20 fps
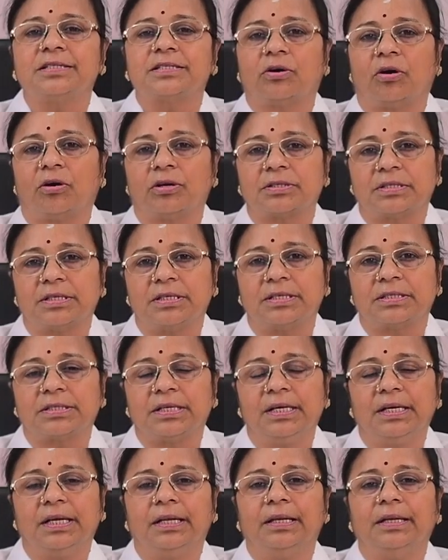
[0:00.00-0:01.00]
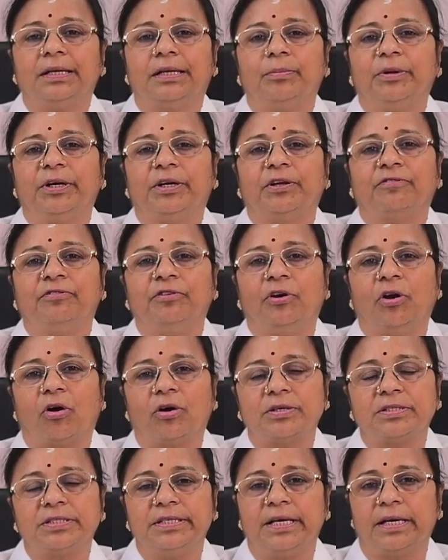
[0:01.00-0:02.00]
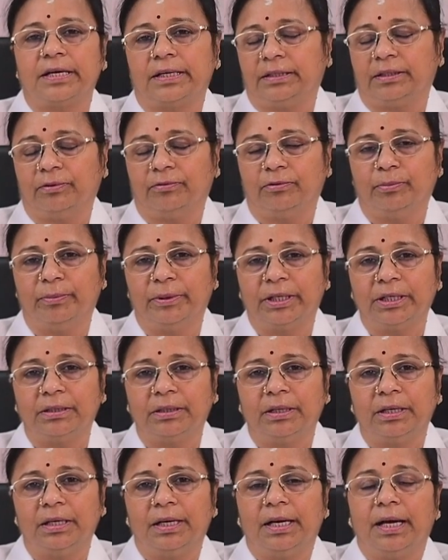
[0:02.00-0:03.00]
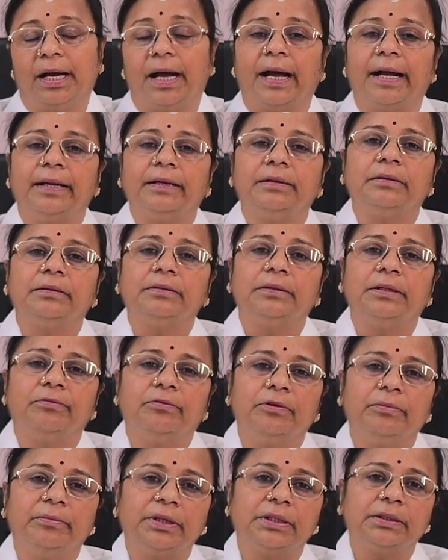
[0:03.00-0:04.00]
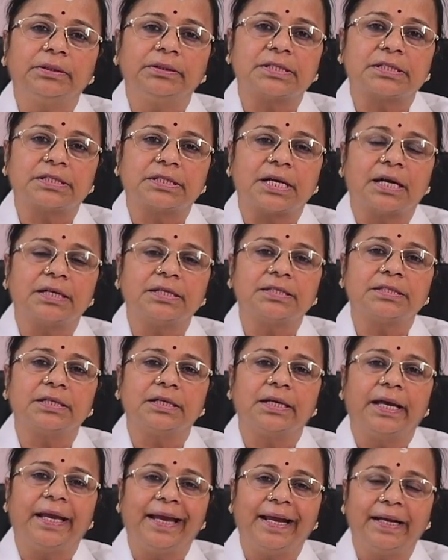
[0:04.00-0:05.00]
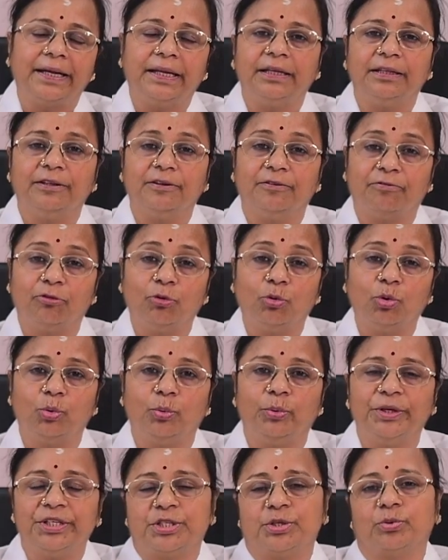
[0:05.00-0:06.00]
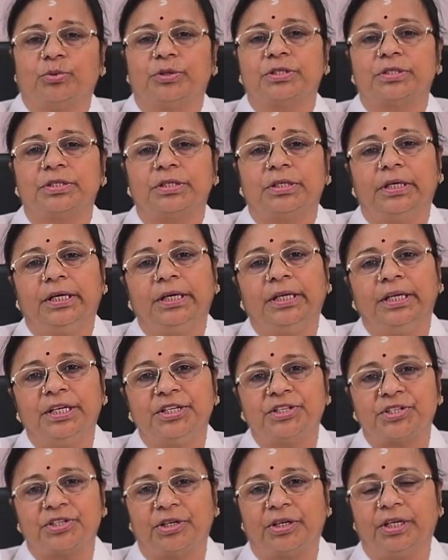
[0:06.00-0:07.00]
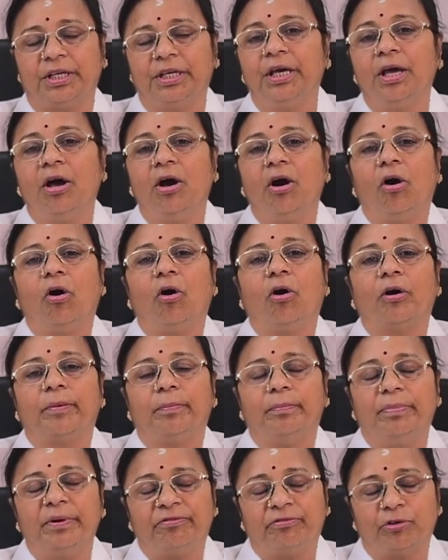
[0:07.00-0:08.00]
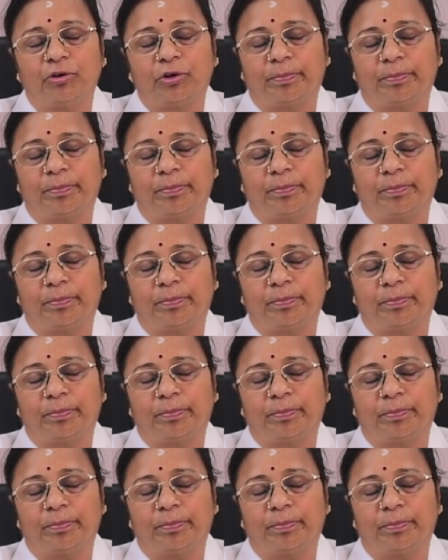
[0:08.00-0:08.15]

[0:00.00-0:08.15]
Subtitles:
causes little bit of nausea in the woman, and the woman starts hating the food which was initially or before